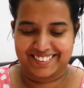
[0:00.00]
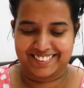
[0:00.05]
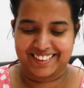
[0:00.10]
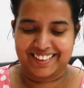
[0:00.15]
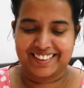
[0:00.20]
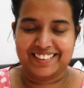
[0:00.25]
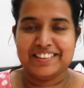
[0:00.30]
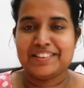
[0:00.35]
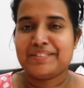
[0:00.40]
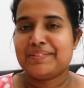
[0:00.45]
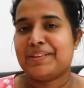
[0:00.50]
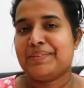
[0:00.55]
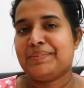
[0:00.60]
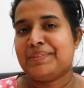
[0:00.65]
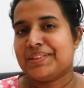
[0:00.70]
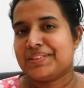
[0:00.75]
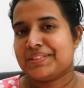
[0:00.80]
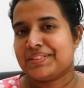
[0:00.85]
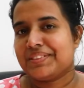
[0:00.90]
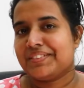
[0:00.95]
challenge, but I'm
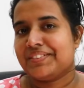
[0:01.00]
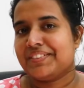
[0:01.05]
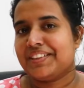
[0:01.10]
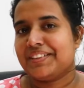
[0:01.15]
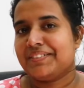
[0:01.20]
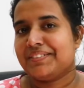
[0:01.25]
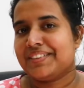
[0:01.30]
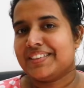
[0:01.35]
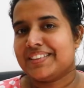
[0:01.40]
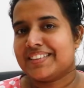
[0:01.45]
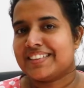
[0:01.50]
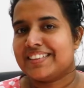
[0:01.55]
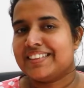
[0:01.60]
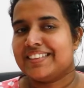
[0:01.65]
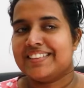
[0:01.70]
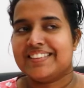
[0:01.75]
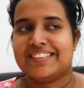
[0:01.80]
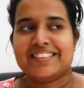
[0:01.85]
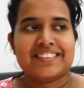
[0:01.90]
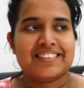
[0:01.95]
also afraid what he's
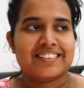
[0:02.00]
gonna